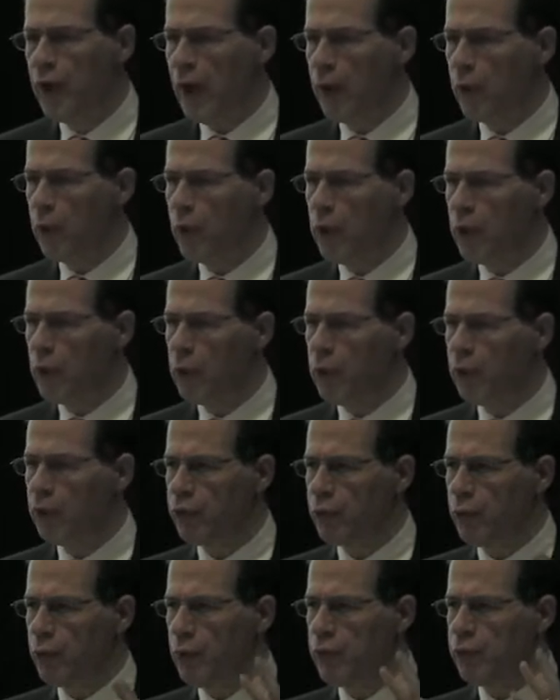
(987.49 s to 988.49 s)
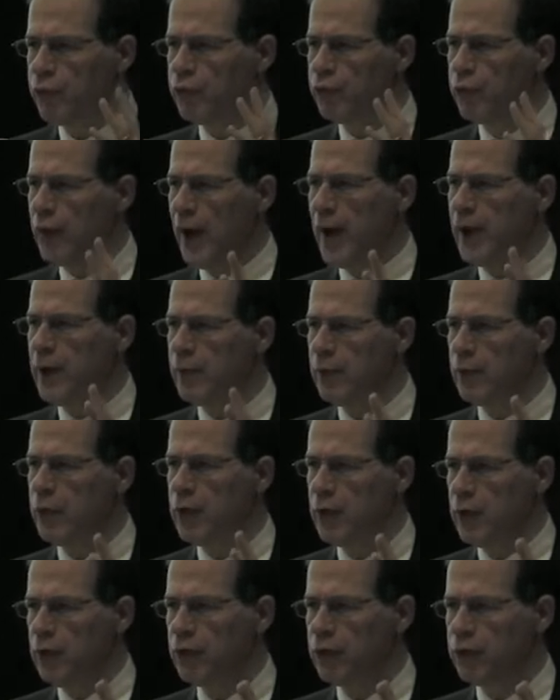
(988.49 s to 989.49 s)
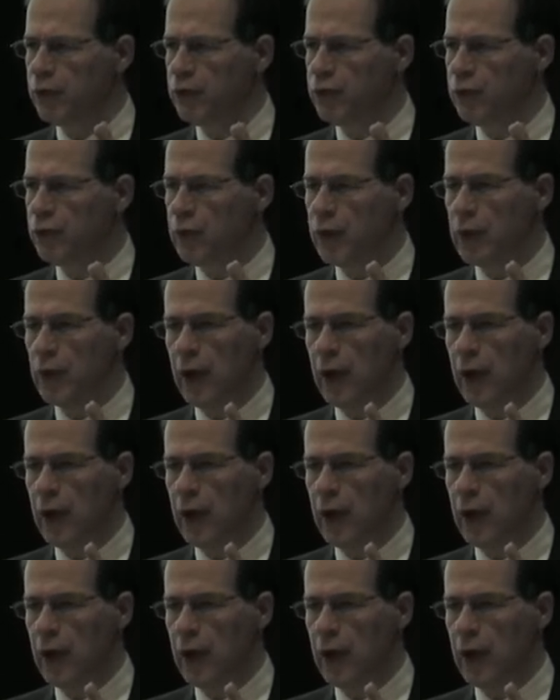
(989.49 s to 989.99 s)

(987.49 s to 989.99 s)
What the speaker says: that we framed this